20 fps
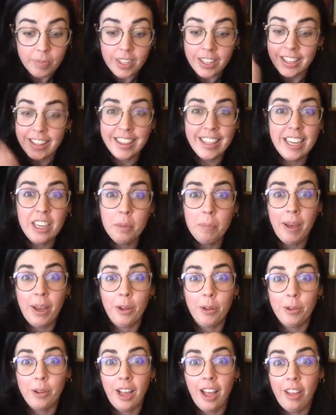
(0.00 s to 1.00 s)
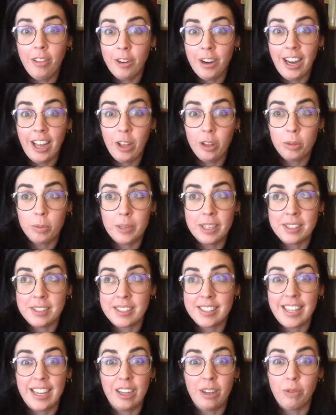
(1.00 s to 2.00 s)
think about other health risks
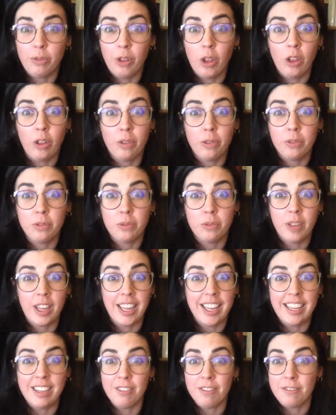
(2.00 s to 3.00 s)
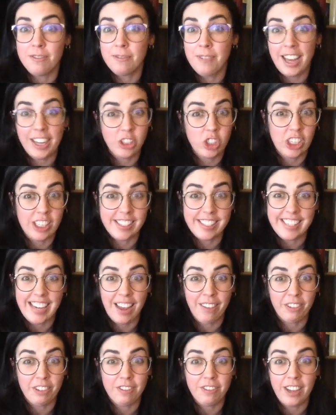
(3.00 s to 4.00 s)
that involve infections,
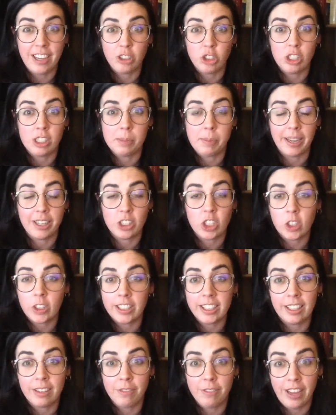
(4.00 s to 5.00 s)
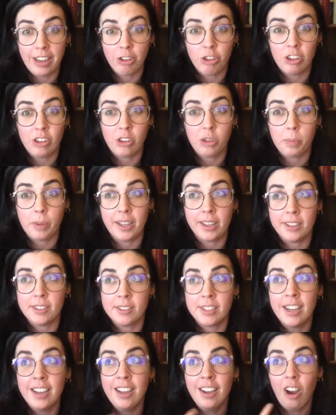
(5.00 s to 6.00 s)
staph infections, bacterial infections, because
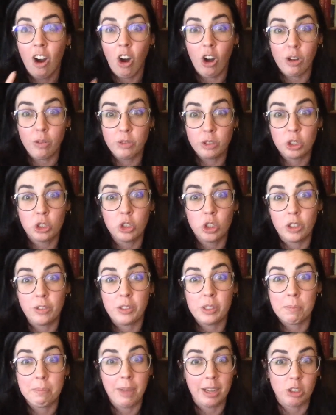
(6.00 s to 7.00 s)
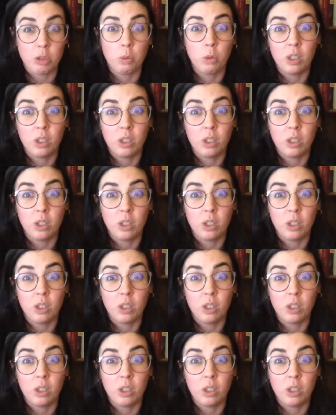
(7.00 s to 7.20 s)
artificial turf is much more